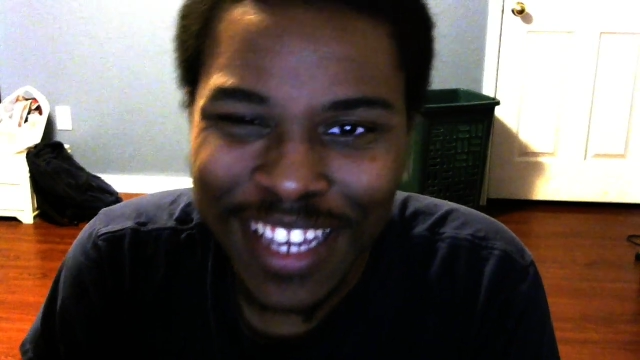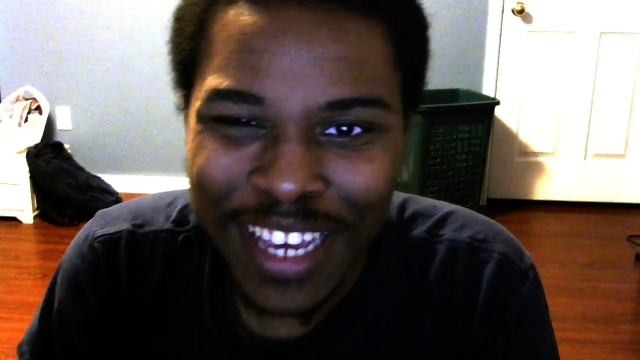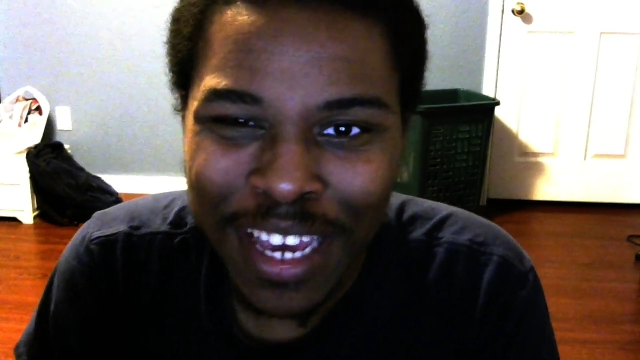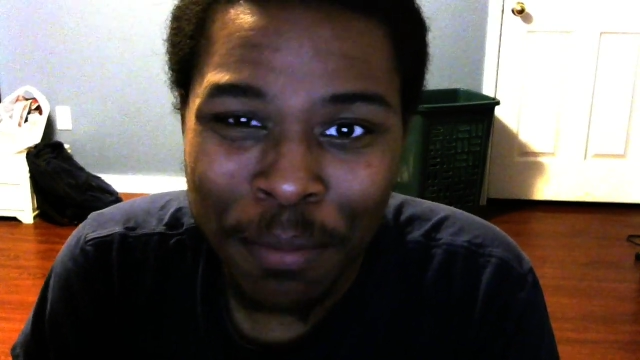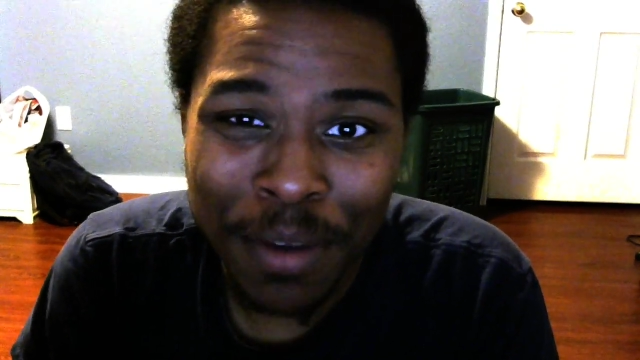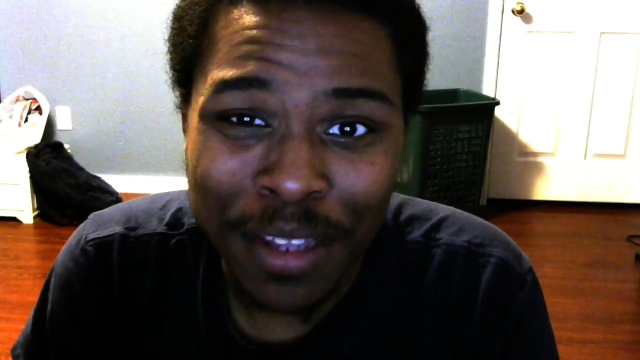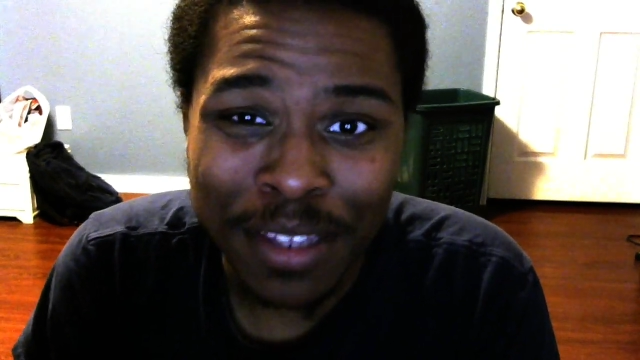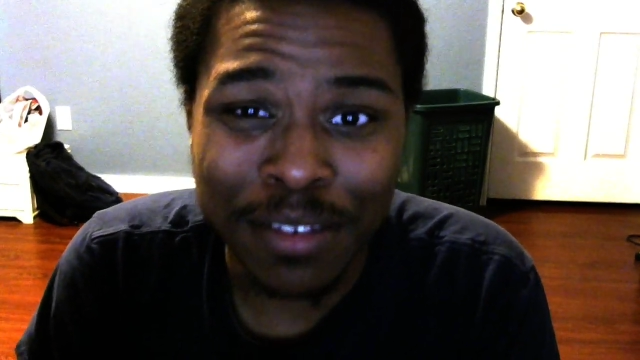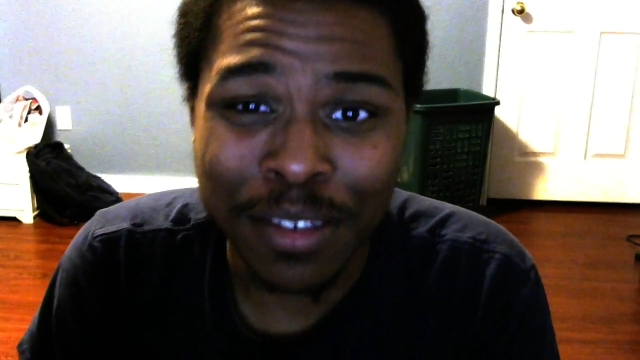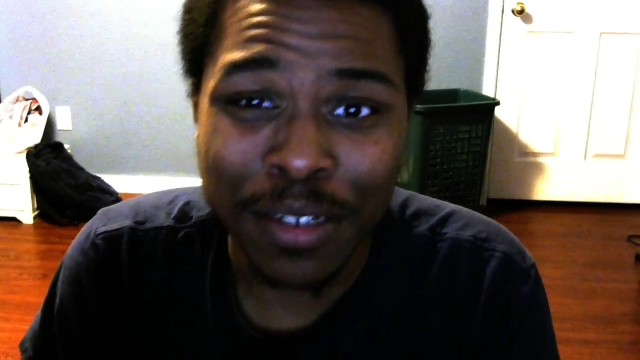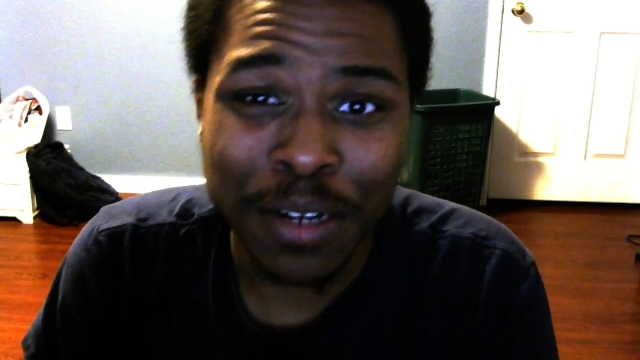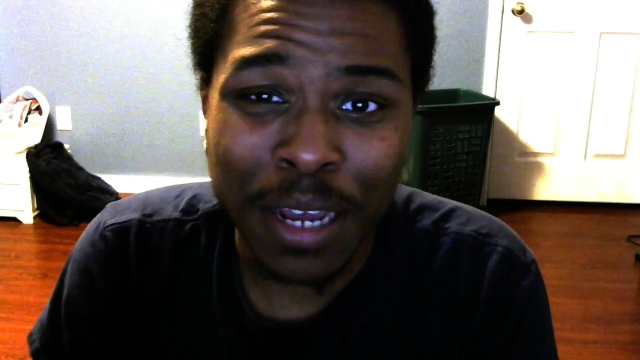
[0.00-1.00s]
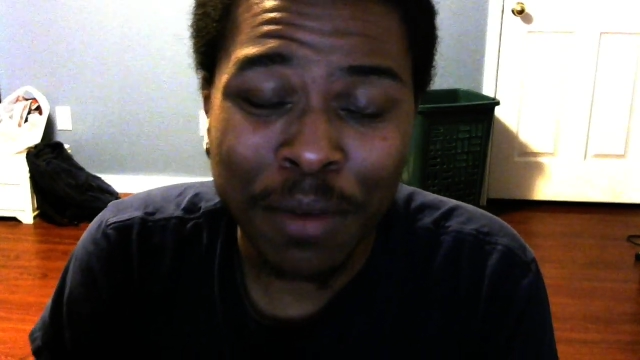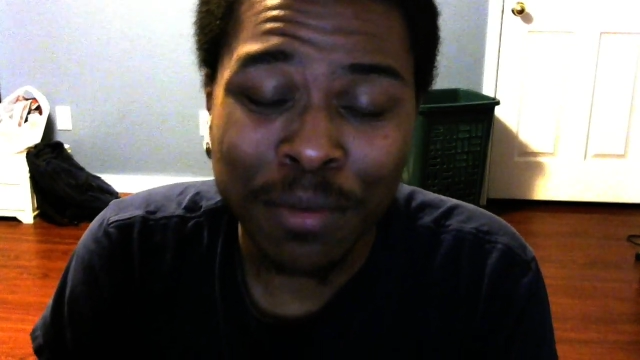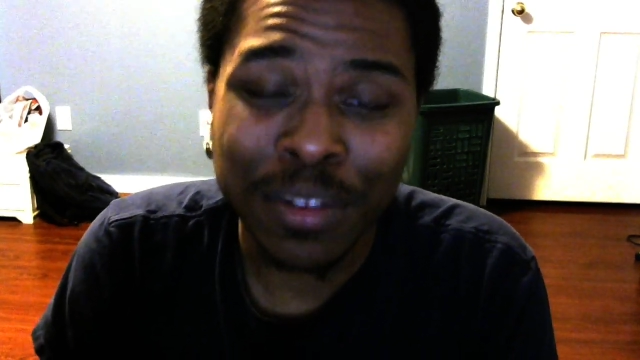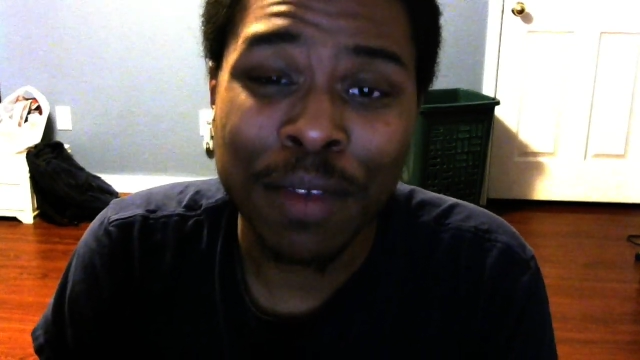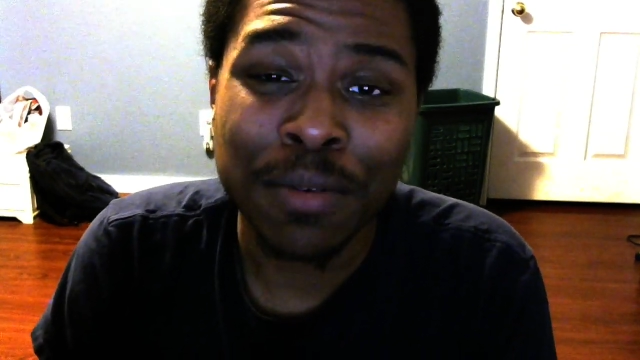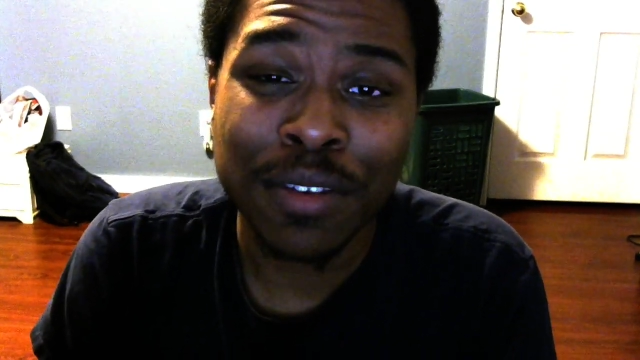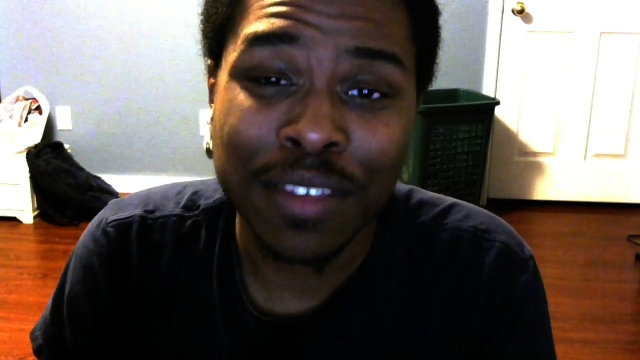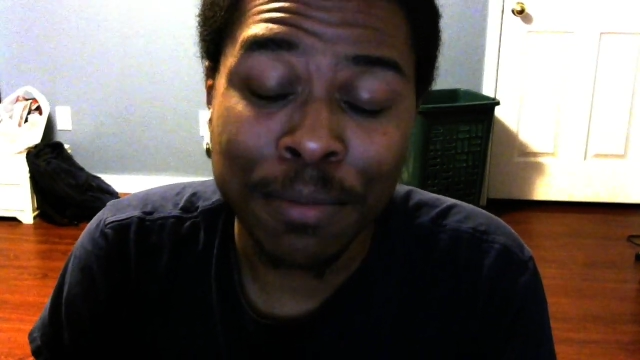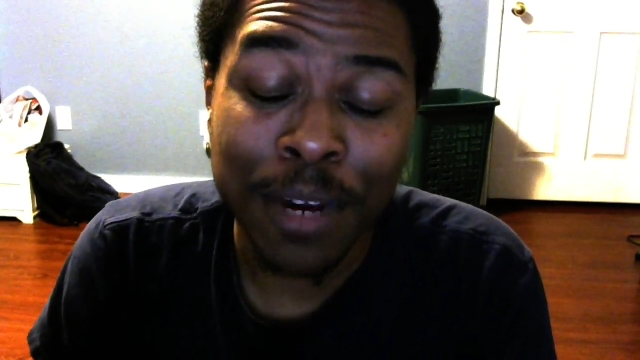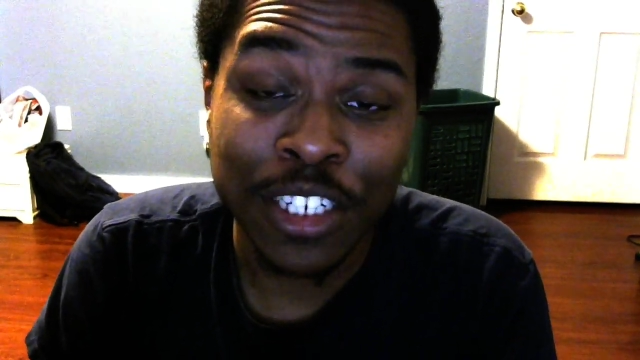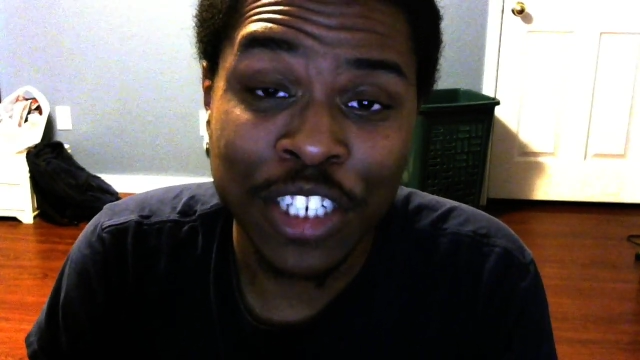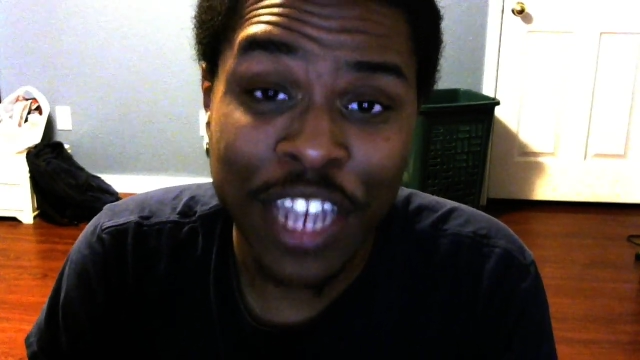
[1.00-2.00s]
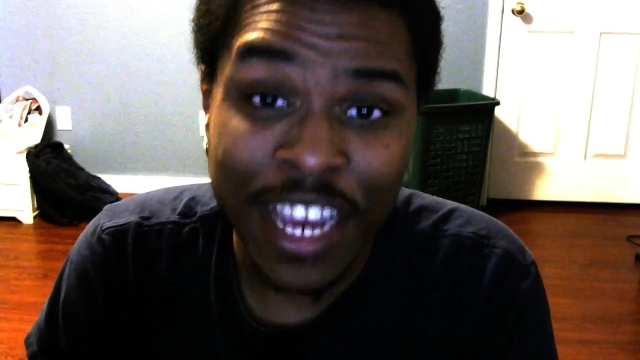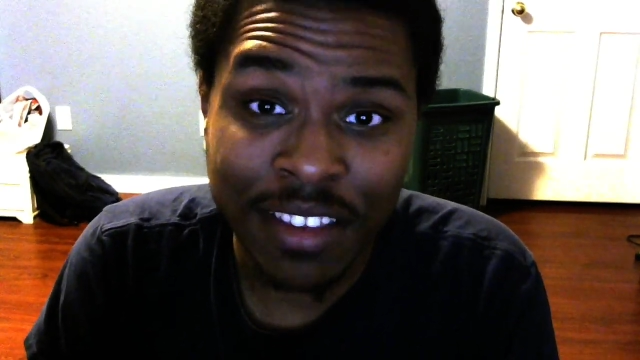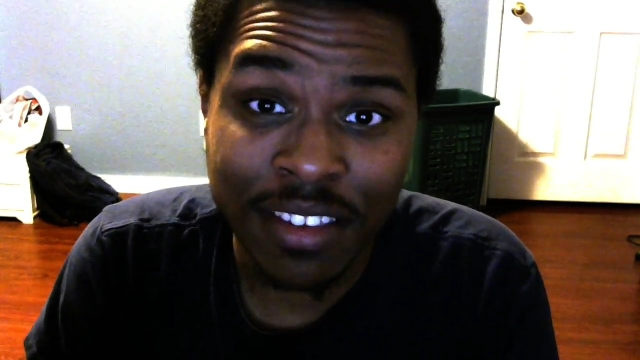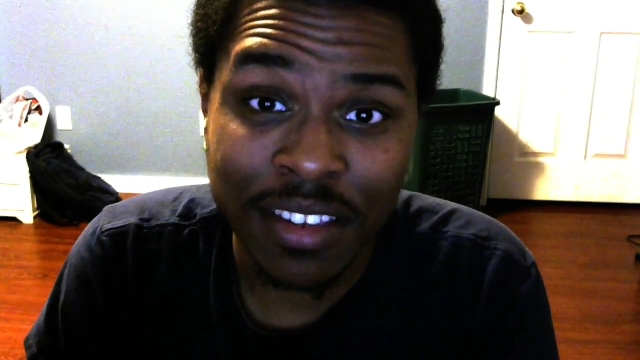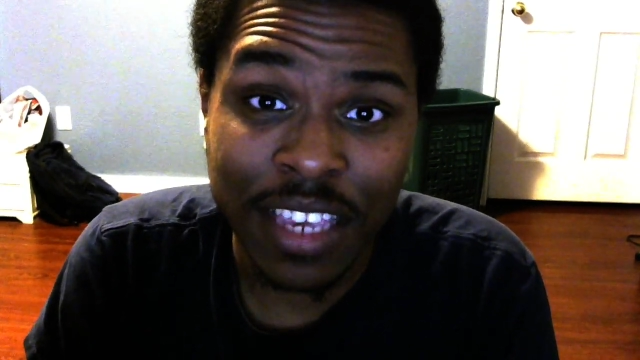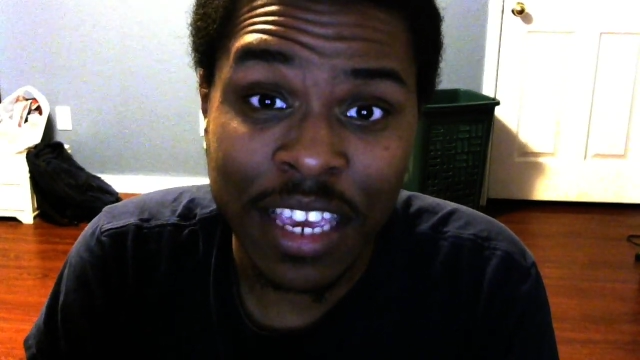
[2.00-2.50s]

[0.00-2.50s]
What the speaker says: but that was Samurai Jack's